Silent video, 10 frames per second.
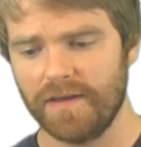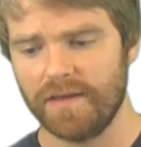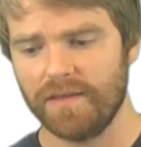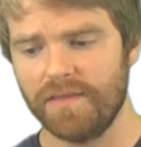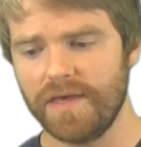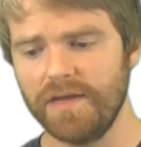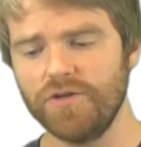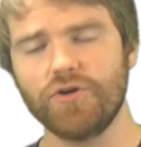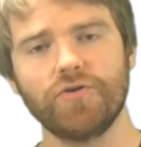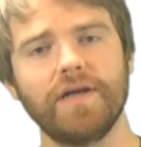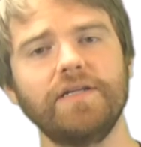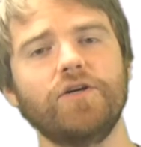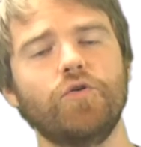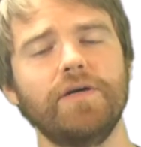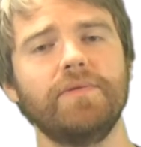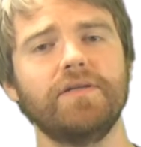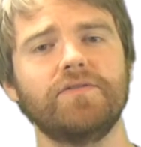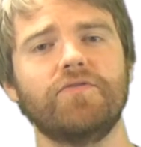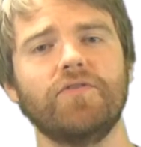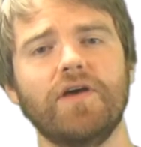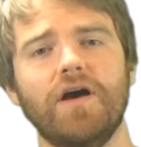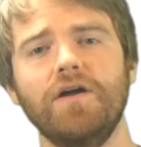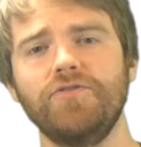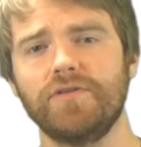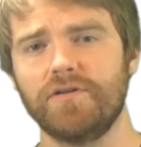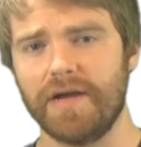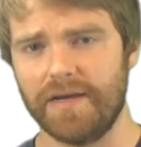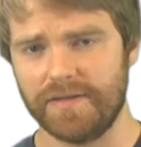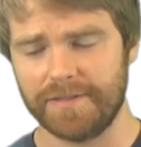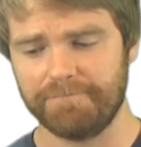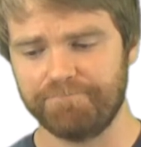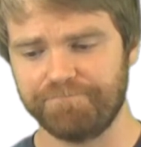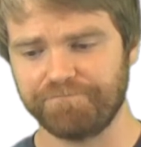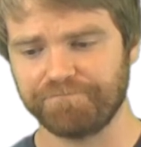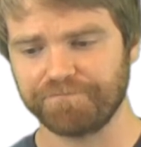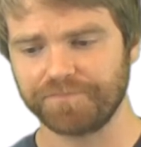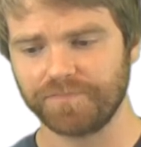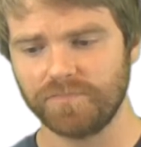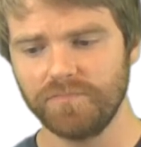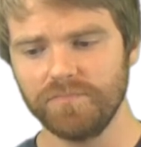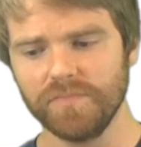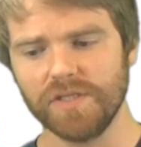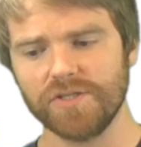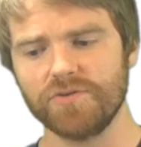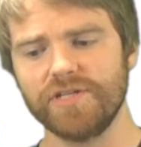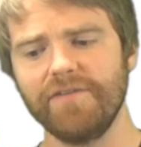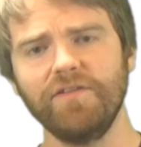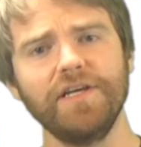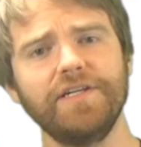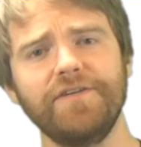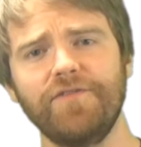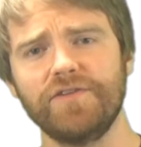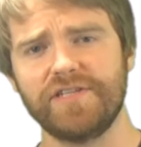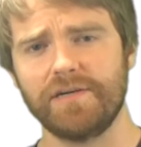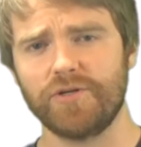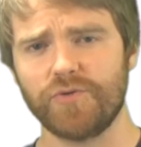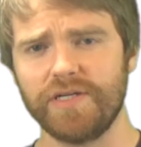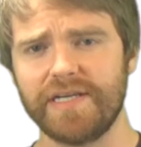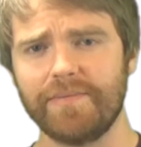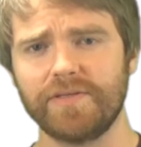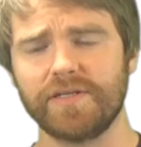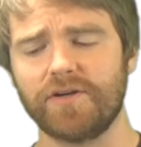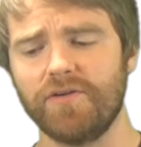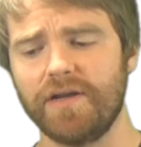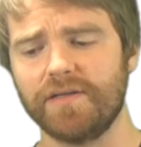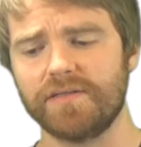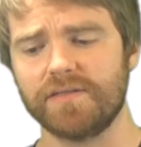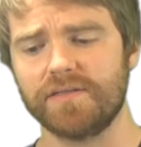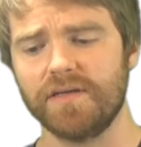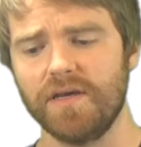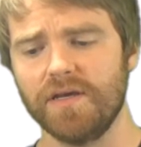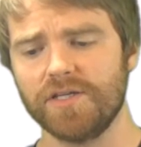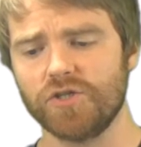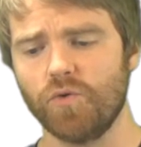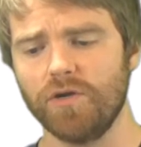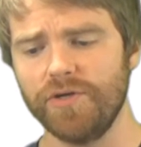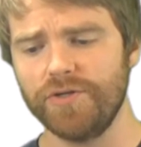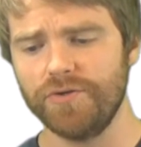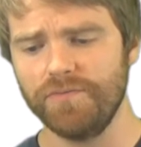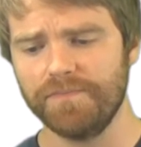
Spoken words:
Then you credit equipment for the 100 grand. So there's definitely a difference here between debits and credits. So what do?